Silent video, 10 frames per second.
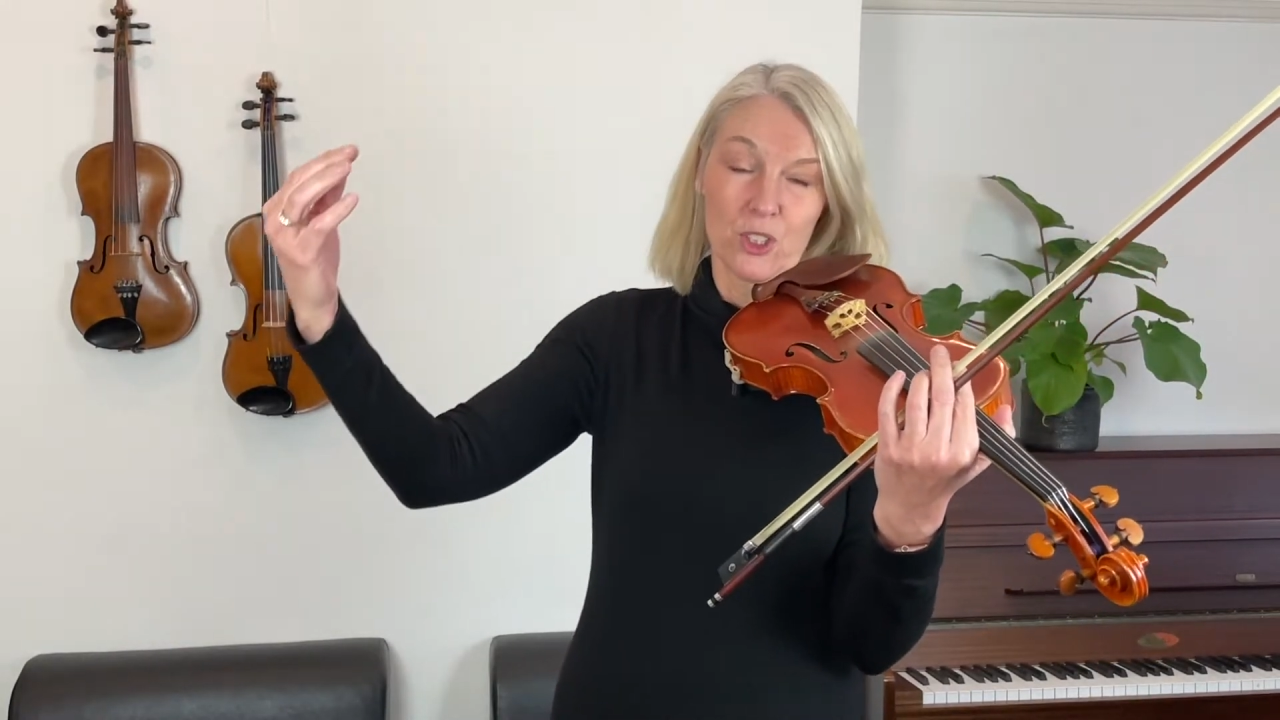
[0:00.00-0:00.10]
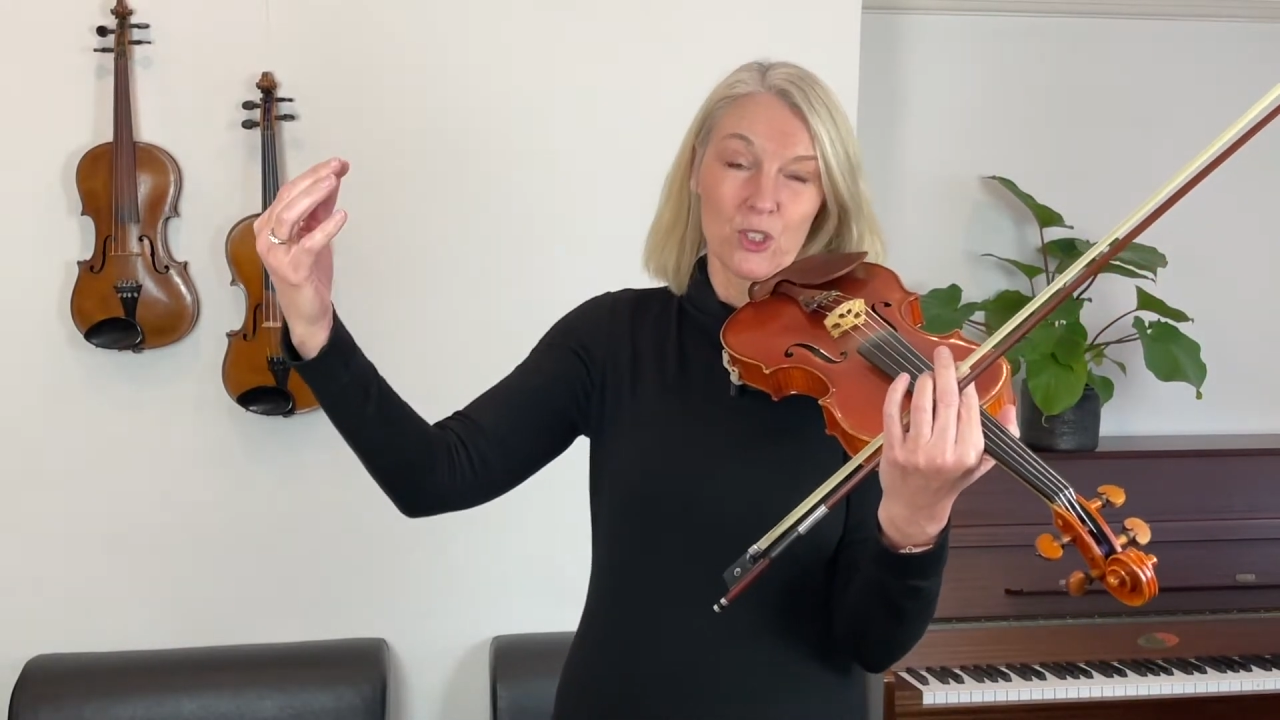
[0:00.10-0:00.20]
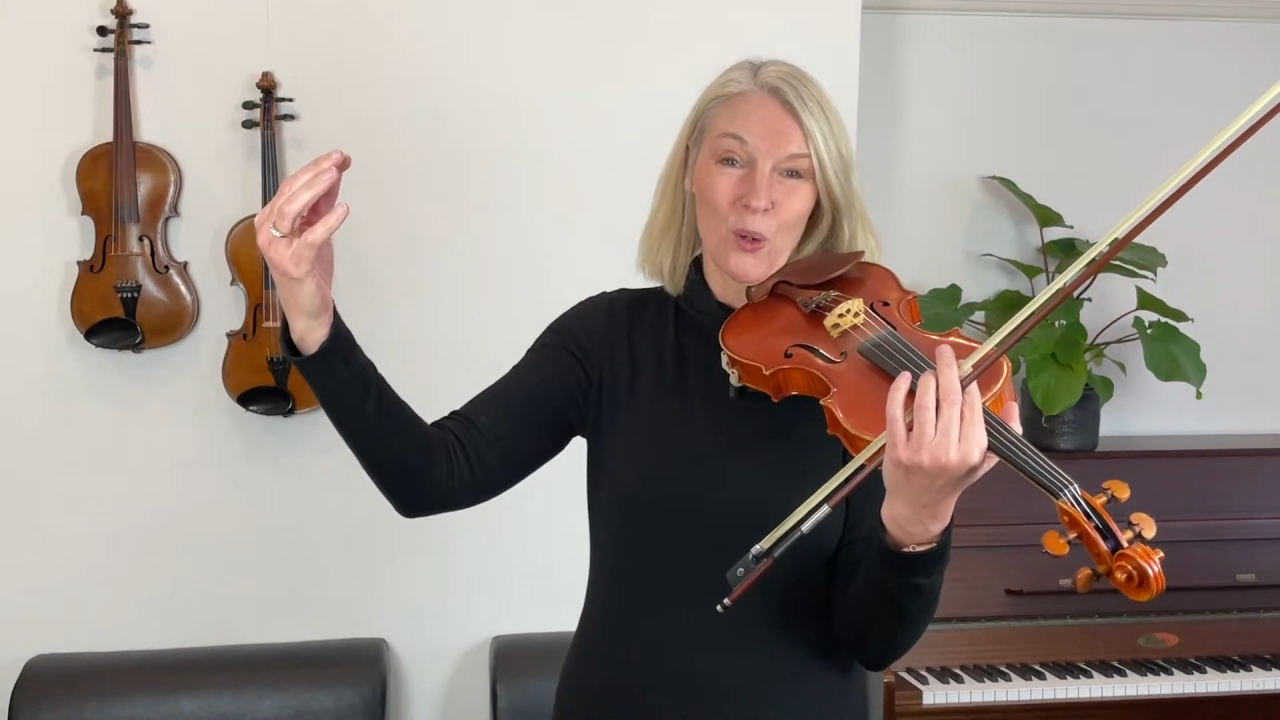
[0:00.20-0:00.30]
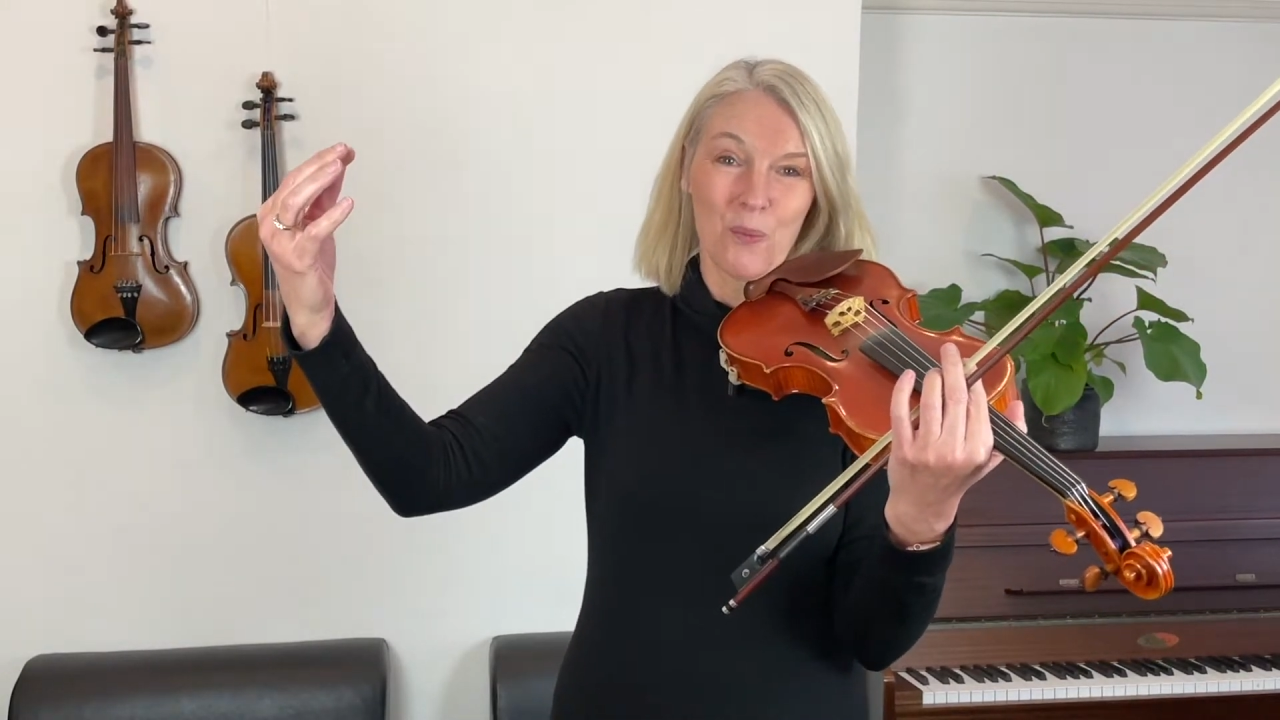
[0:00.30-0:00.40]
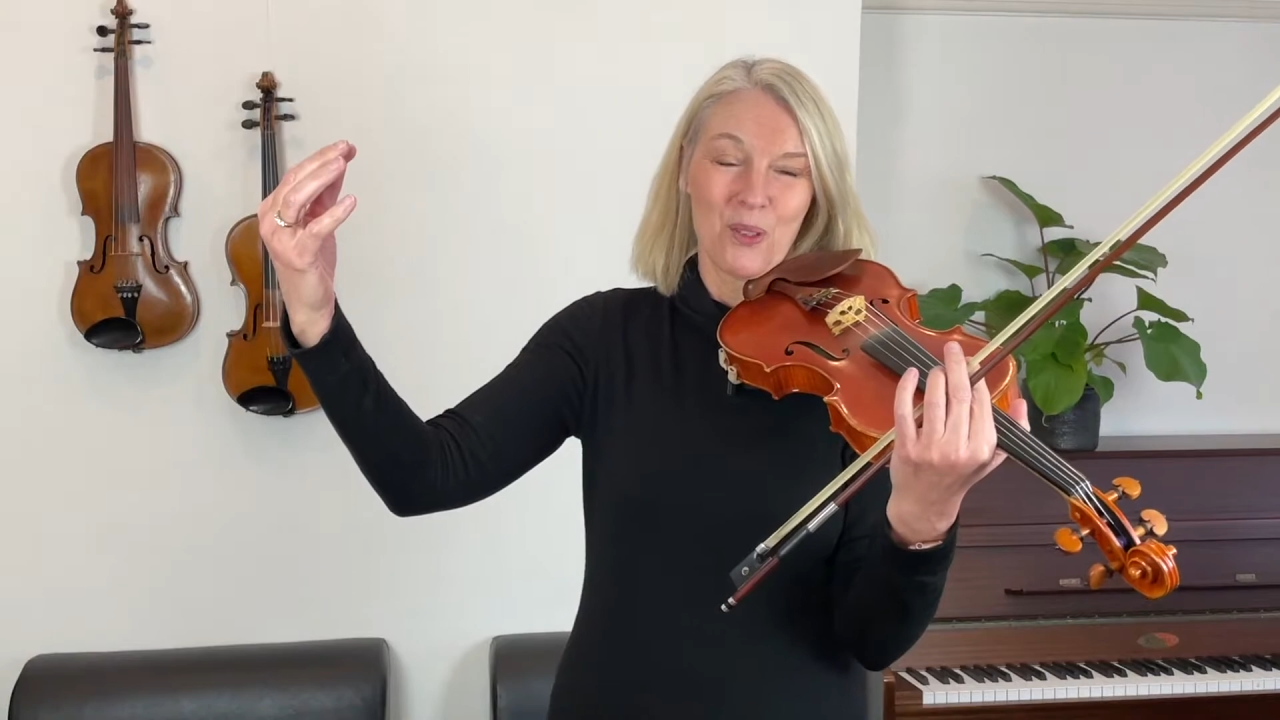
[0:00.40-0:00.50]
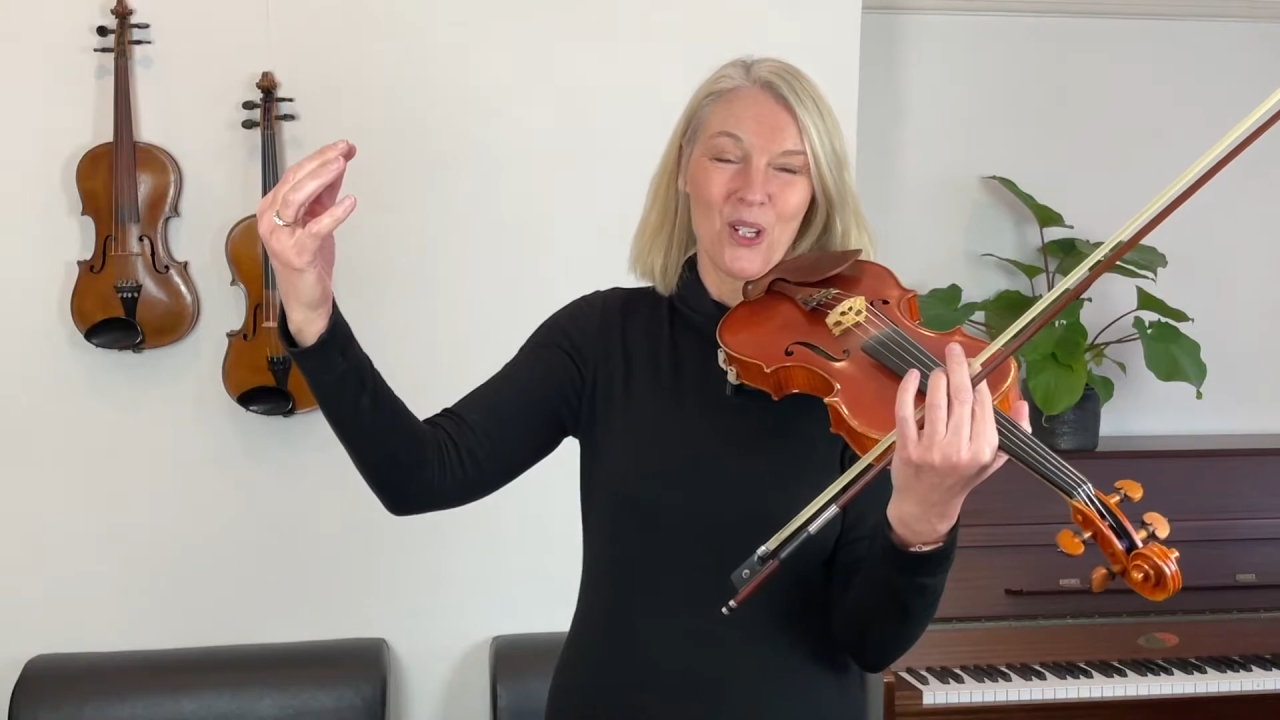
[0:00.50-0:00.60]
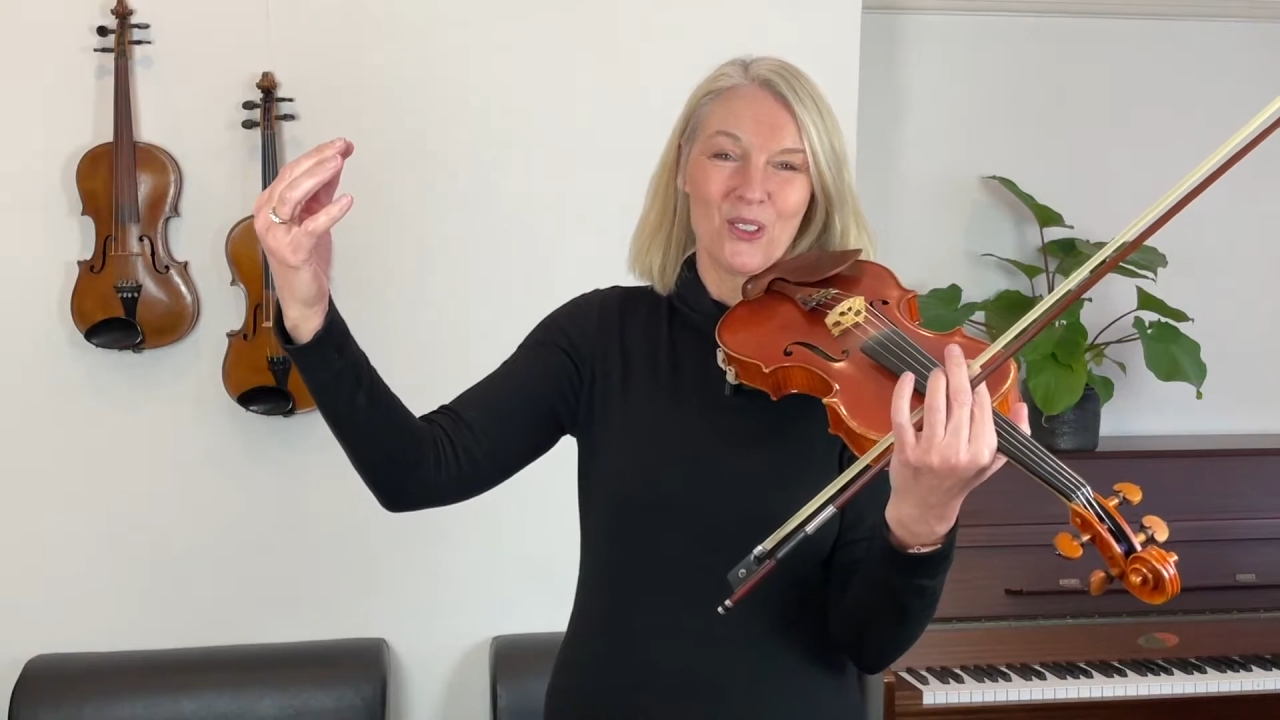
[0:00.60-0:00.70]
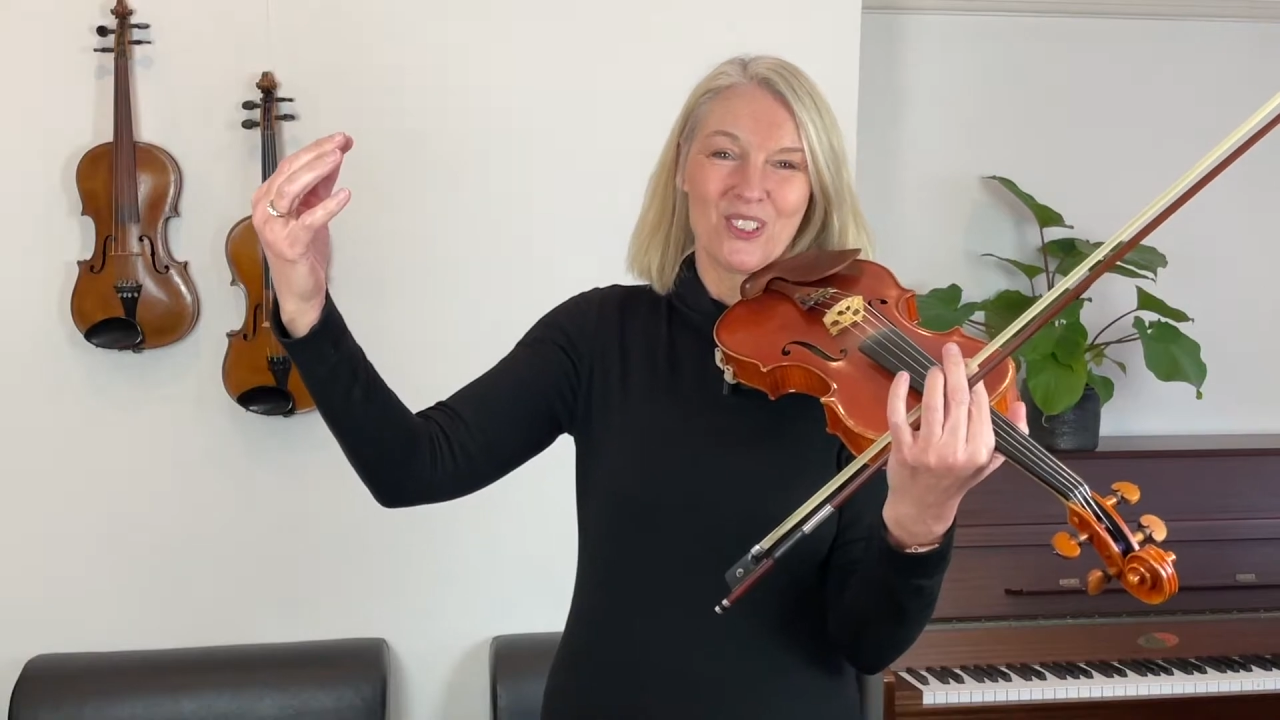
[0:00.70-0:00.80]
top note,